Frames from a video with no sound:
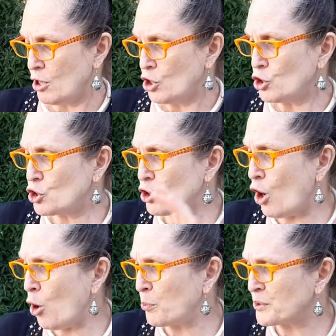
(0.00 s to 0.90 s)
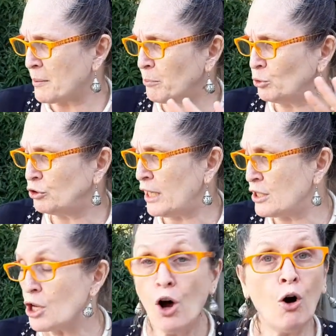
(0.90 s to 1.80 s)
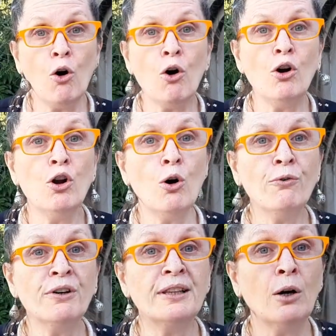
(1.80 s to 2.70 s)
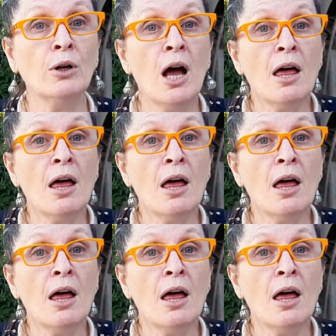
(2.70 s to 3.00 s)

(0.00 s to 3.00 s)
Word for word: Shops and boutiques all over town,